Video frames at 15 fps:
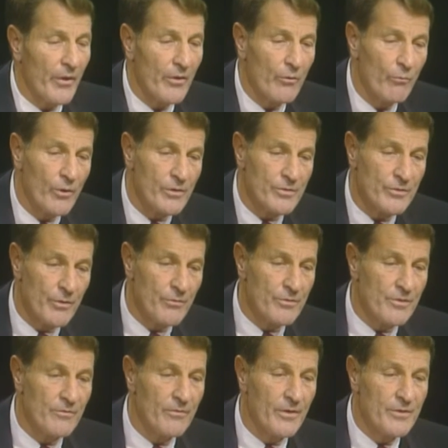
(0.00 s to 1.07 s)
Was
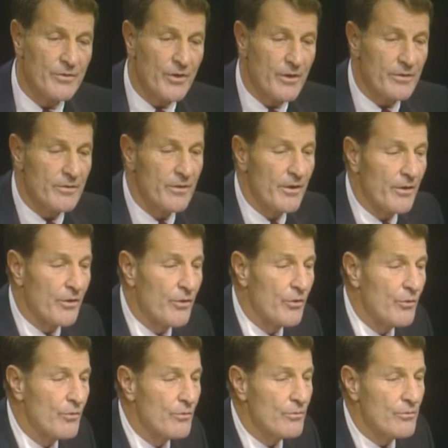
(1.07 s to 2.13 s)
Joseph unjustly
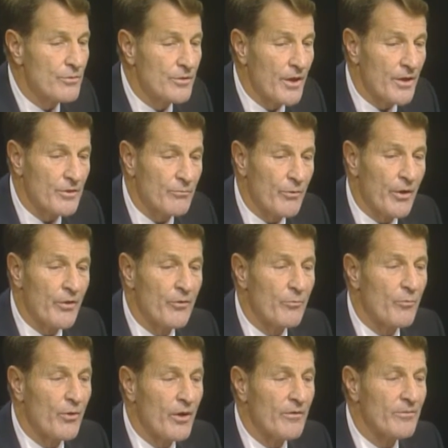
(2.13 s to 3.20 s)
accused, as were other
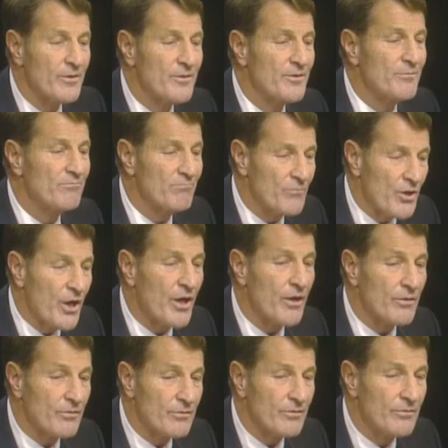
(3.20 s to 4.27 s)
prophets?
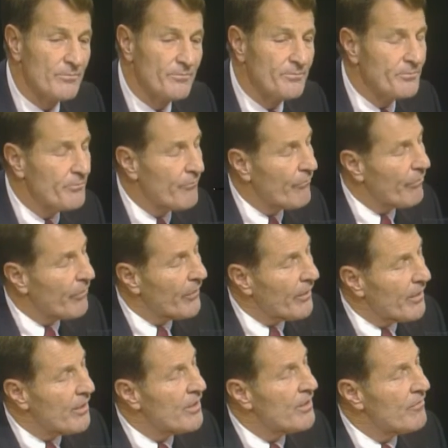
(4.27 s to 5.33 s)
Yes.
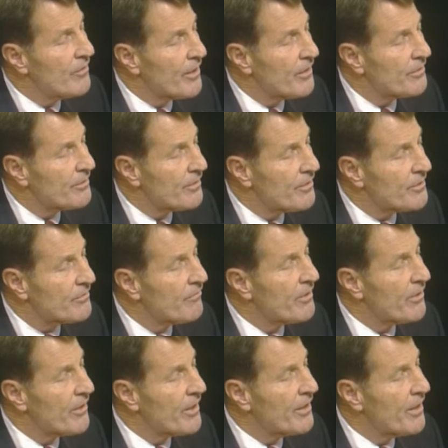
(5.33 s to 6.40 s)
Even unto this
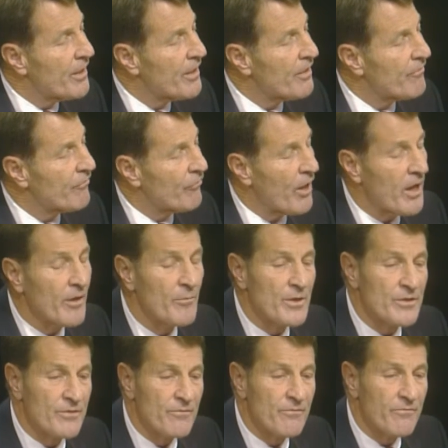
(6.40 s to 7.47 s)
very day,
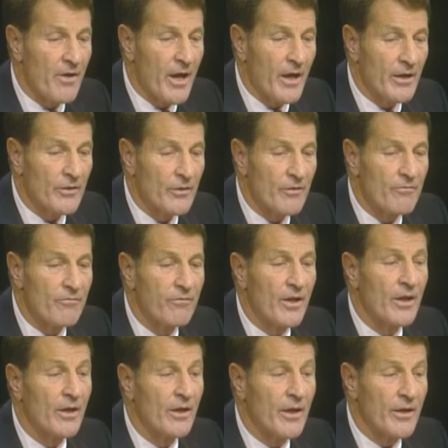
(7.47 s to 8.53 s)
fragments of fact are
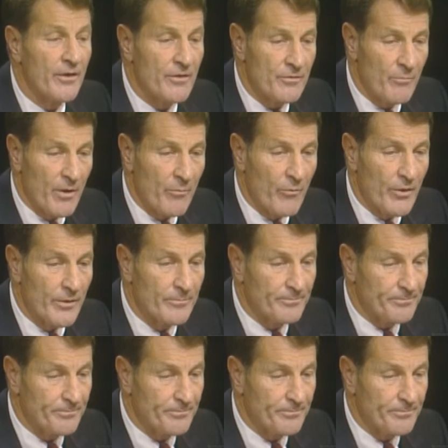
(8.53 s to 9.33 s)
flung at his memory.